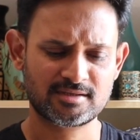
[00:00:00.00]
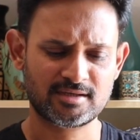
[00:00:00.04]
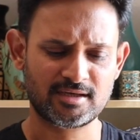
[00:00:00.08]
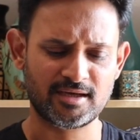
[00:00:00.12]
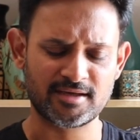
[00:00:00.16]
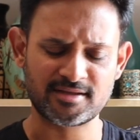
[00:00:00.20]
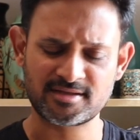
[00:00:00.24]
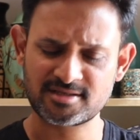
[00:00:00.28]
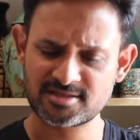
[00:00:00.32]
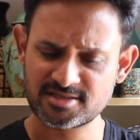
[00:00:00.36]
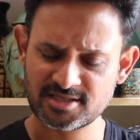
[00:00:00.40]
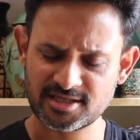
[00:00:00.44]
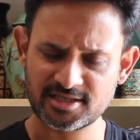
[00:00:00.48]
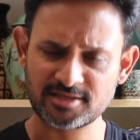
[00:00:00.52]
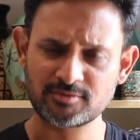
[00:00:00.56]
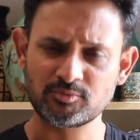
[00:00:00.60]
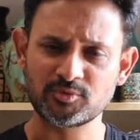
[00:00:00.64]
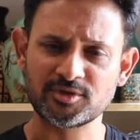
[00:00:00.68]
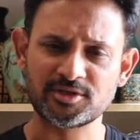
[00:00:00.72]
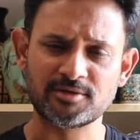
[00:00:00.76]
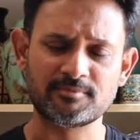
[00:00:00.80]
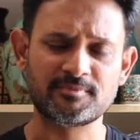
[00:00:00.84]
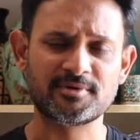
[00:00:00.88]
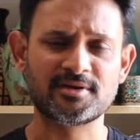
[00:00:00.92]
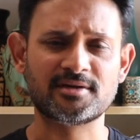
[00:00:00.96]
I stayed
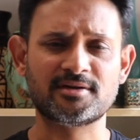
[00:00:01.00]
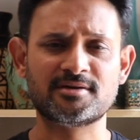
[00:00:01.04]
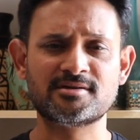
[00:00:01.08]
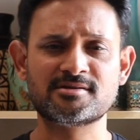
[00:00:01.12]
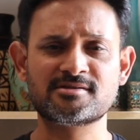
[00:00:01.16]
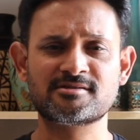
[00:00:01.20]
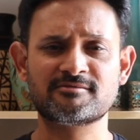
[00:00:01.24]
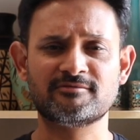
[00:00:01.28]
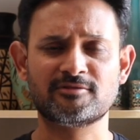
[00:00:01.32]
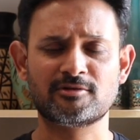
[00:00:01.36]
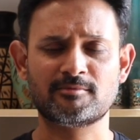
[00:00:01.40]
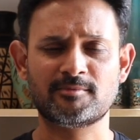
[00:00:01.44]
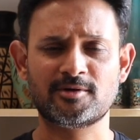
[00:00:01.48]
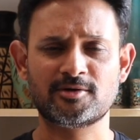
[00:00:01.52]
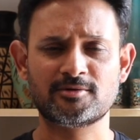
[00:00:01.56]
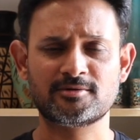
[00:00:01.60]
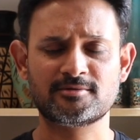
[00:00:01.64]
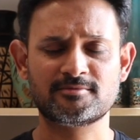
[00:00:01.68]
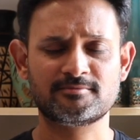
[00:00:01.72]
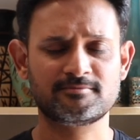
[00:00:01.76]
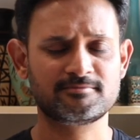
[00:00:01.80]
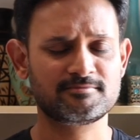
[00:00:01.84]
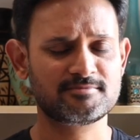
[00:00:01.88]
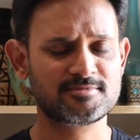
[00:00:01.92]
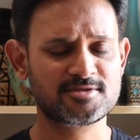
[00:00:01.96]
with the parents for about
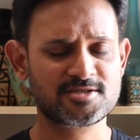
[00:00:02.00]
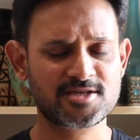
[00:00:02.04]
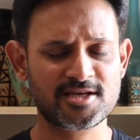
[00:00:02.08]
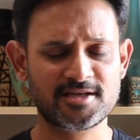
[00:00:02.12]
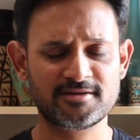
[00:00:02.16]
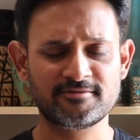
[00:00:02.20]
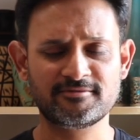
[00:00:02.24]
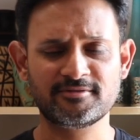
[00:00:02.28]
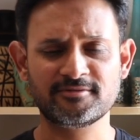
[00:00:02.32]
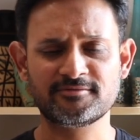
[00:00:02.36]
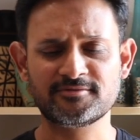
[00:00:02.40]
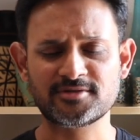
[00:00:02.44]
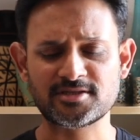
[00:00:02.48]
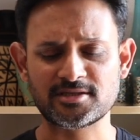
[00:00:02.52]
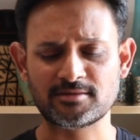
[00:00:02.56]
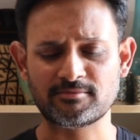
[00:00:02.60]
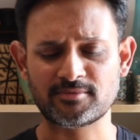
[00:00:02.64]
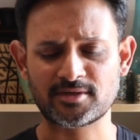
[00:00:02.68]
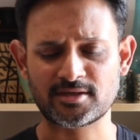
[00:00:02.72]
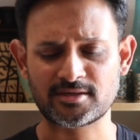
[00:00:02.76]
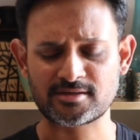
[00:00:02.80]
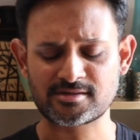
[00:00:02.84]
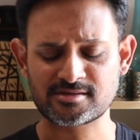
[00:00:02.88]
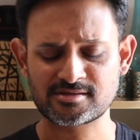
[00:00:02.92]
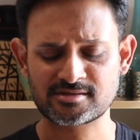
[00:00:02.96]
10-15
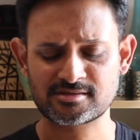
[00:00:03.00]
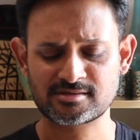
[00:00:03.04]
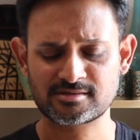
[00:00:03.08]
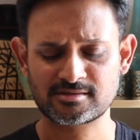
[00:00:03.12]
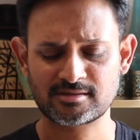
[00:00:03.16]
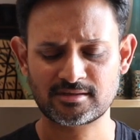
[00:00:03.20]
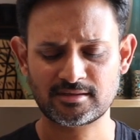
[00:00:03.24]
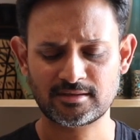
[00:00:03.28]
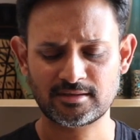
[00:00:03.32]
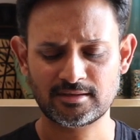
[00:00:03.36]
minutes.